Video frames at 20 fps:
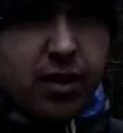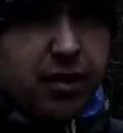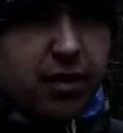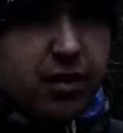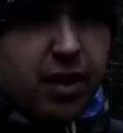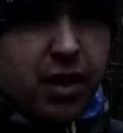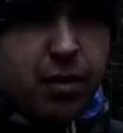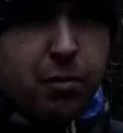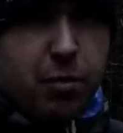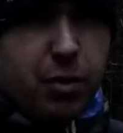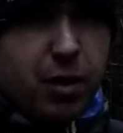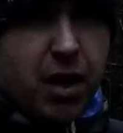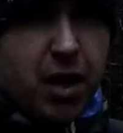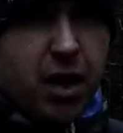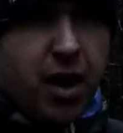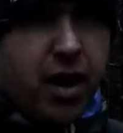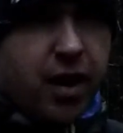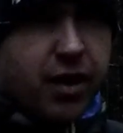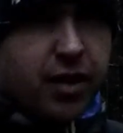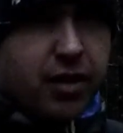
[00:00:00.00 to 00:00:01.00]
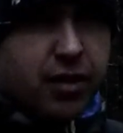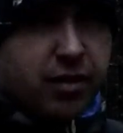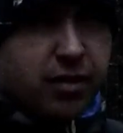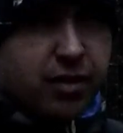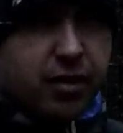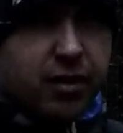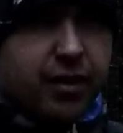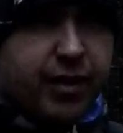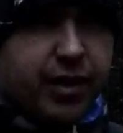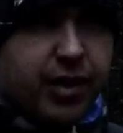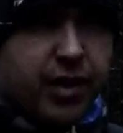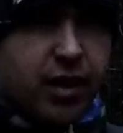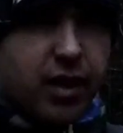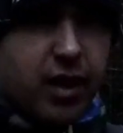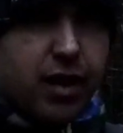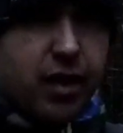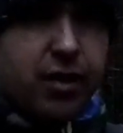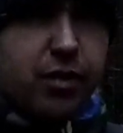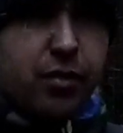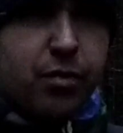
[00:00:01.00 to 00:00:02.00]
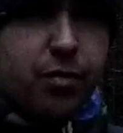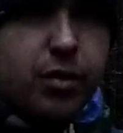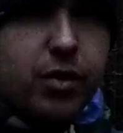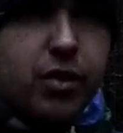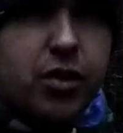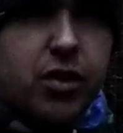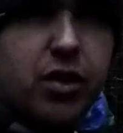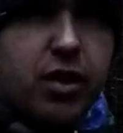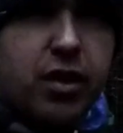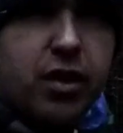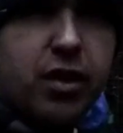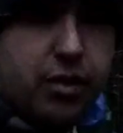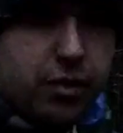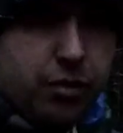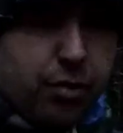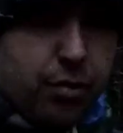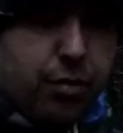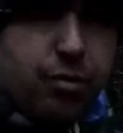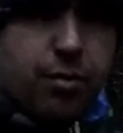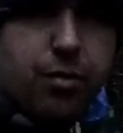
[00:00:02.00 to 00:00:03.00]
can be lines, leading lines which lead to